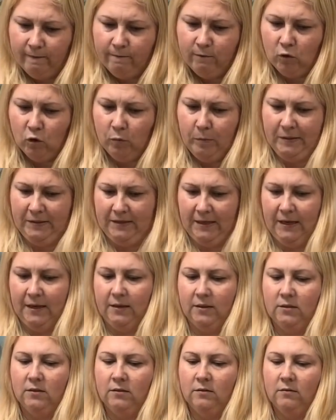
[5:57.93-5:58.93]

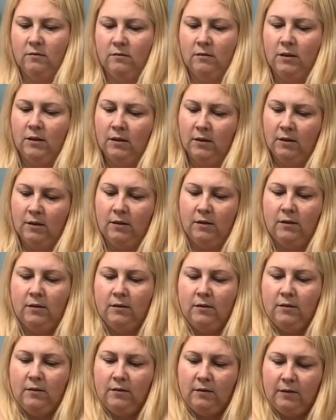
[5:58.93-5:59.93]
4x6.
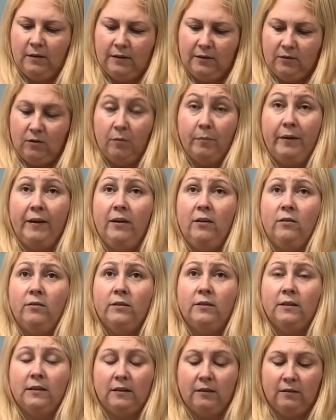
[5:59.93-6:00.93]
That's not big enough,
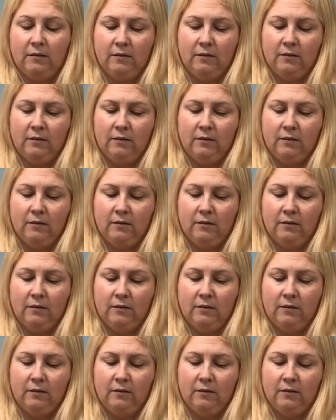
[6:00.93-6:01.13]
is it?